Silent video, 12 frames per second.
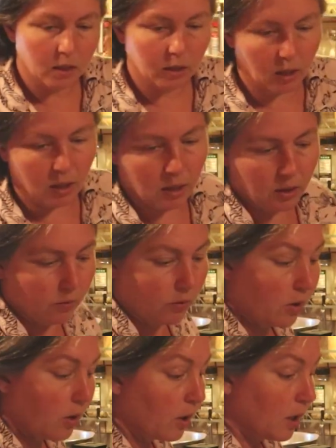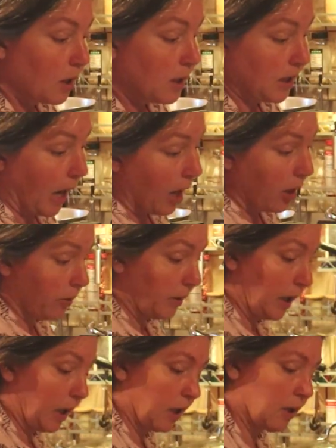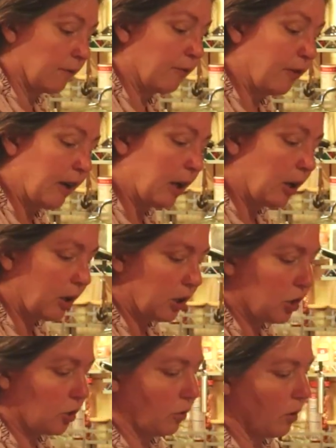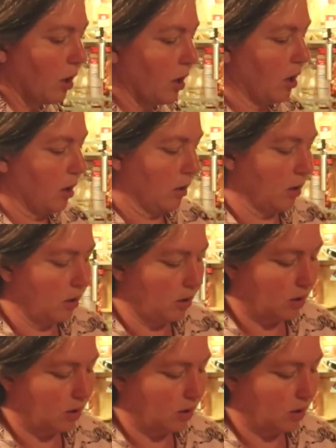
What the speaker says: Now, celery is very strong.